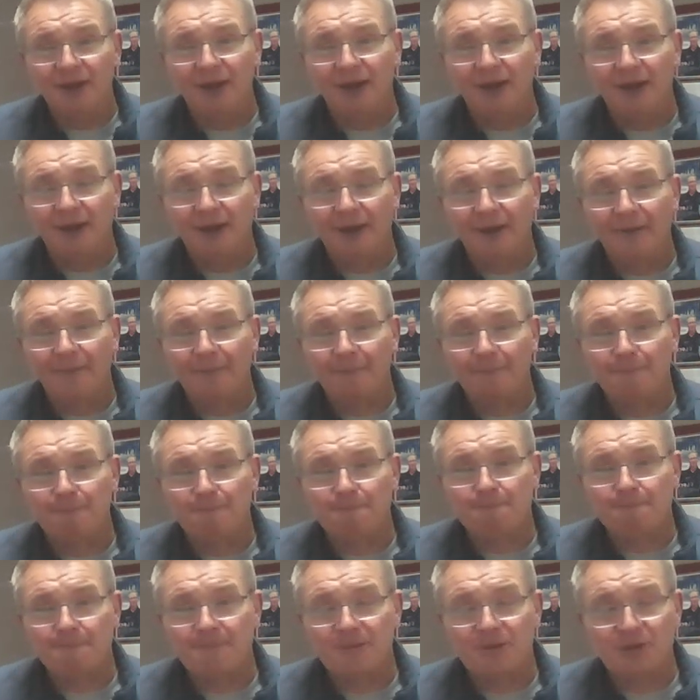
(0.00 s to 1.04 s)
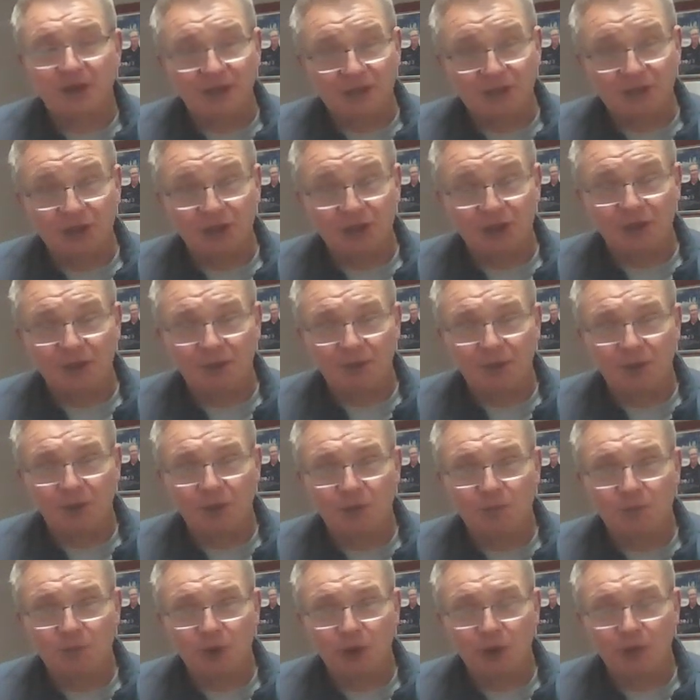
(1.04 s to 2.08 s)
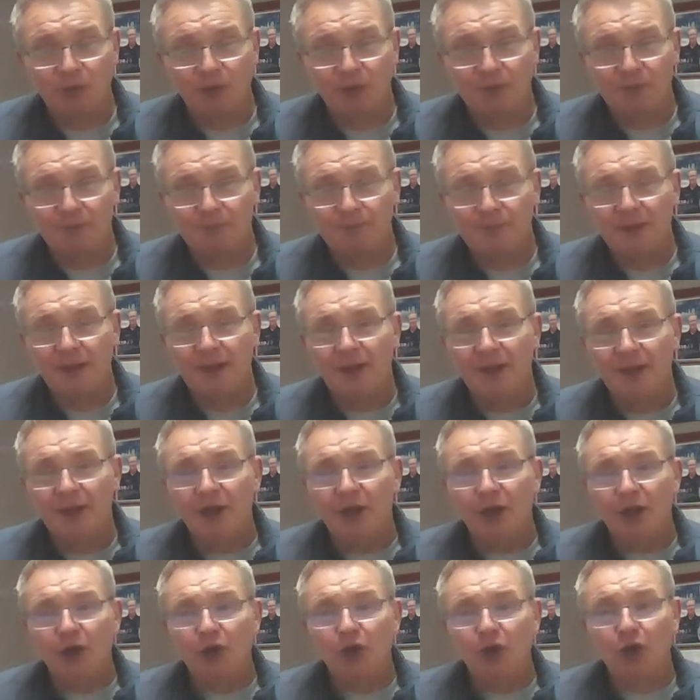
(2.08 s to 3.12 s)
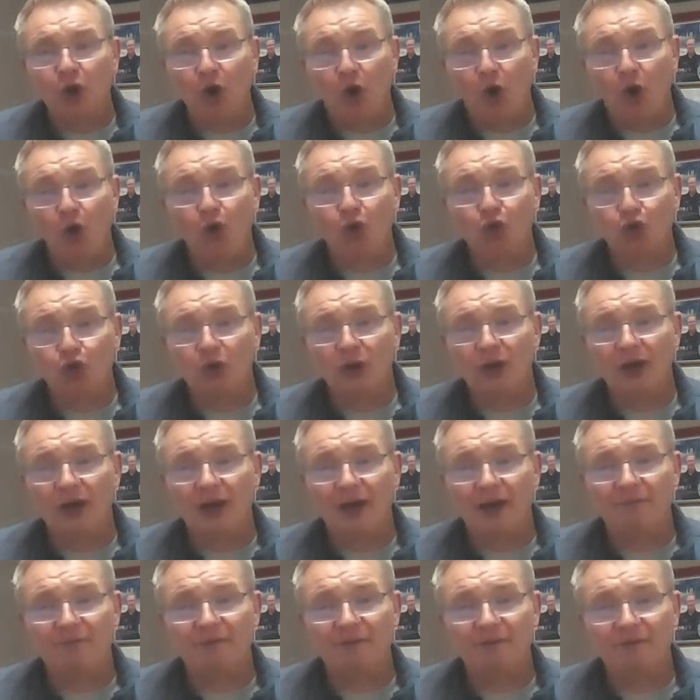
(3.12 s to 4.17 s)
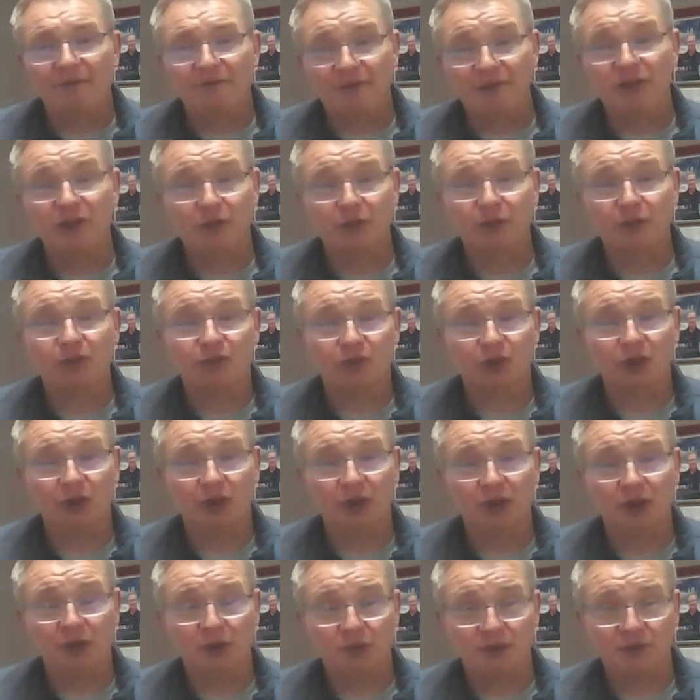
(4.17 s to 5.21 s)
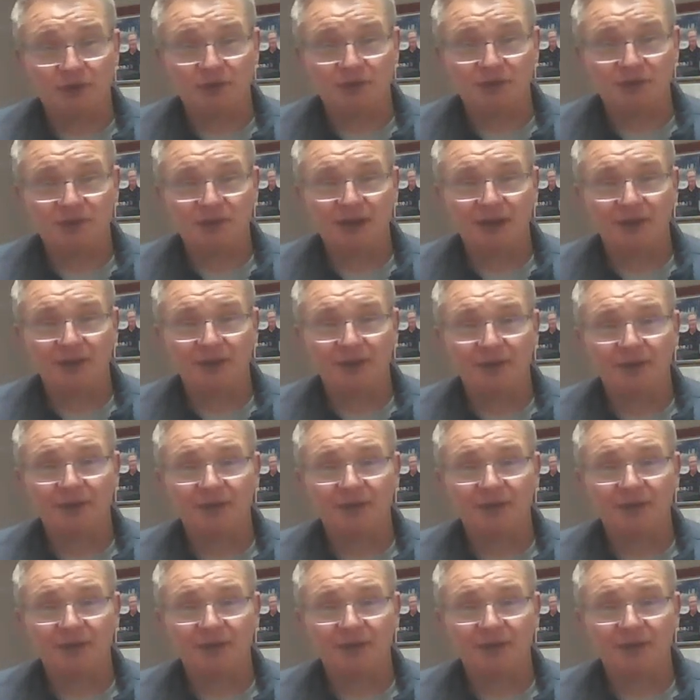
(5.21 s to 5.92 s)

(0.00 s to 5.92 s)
So that's a huge problem. You also have physical security risks, Nathan.